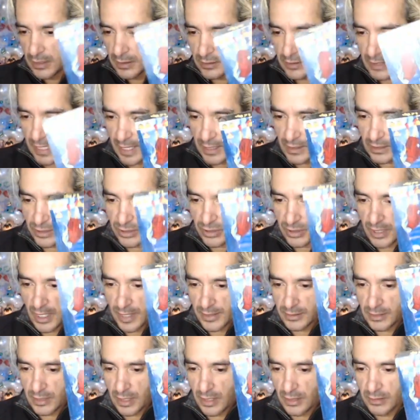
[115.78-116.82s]
and the
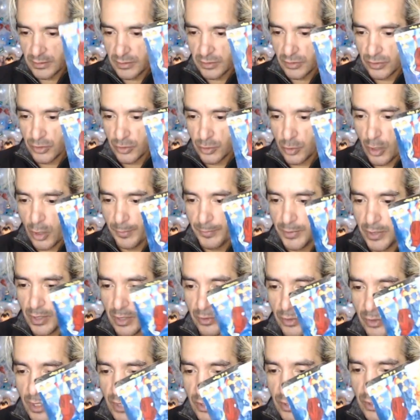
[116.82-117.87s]
Sun card. So,
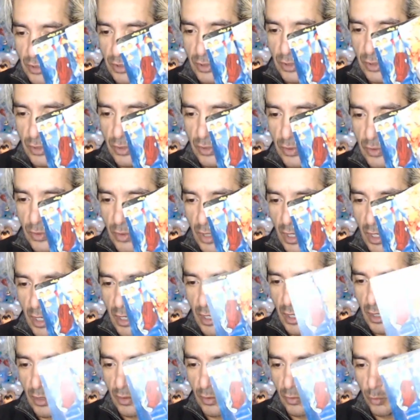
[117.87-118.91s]
Scorpio, you
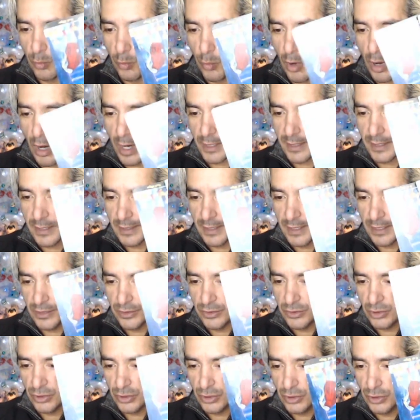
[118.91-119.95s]
are walking
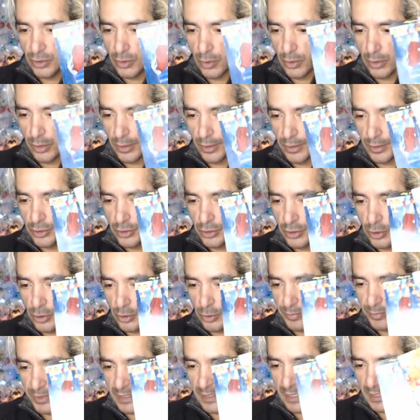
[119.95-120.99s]
into your
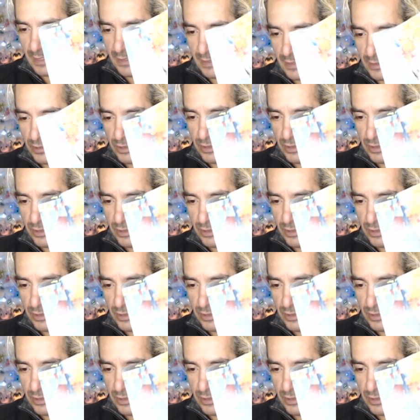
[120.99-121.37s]
new beginning. The